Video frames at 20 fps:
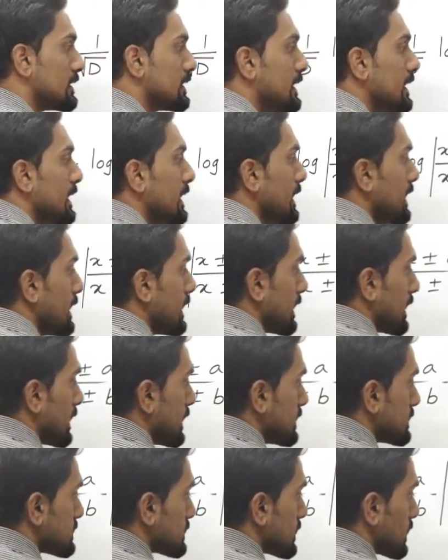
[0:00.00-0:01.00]

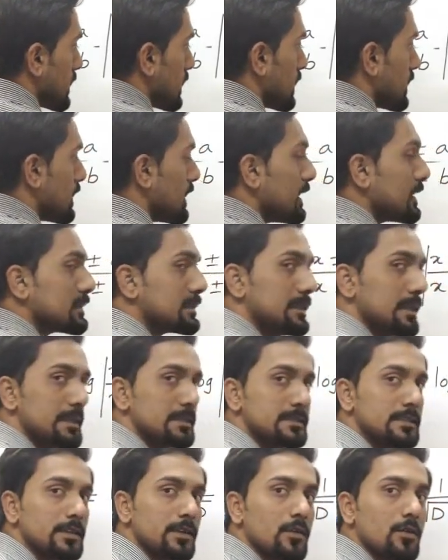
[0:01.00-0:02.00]
d is less
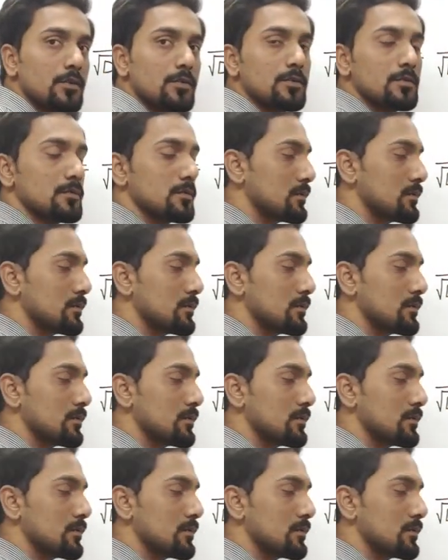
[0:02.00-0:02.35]
than 0.